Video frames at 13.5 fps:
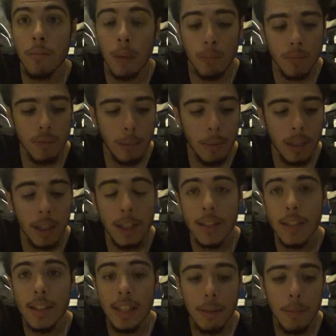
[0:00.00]
I'm dubbing these the
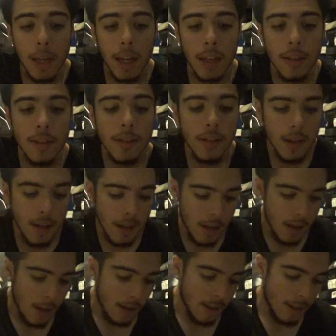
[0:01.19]
Tin Mans,
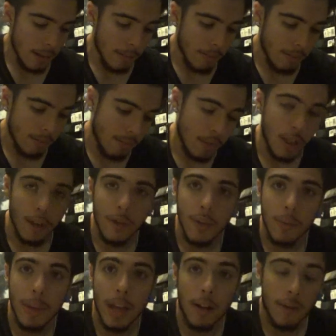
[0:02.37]

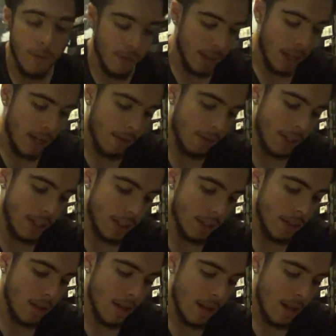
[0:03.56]
for that reason.